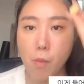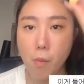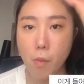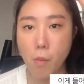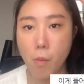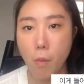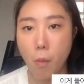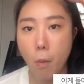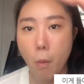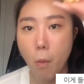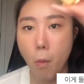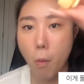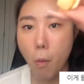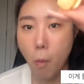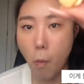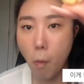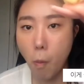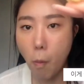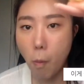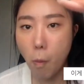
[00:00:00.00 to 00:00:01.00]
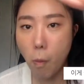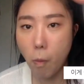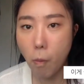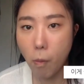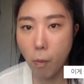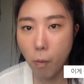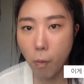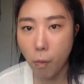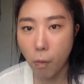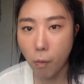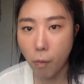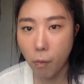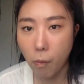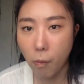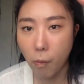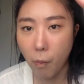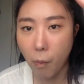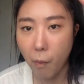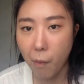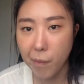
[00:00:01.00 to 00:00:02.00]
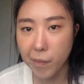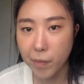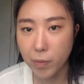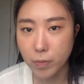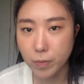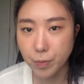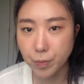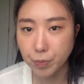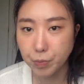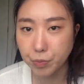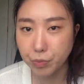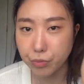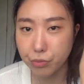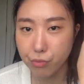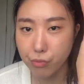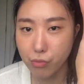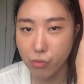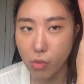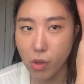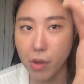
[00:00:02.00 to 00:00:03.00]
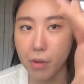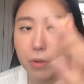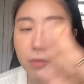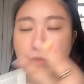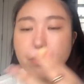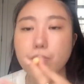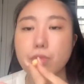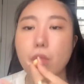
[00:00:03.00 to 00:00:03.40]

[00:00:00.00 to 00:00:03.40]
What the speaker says: No one is speaking in this clip.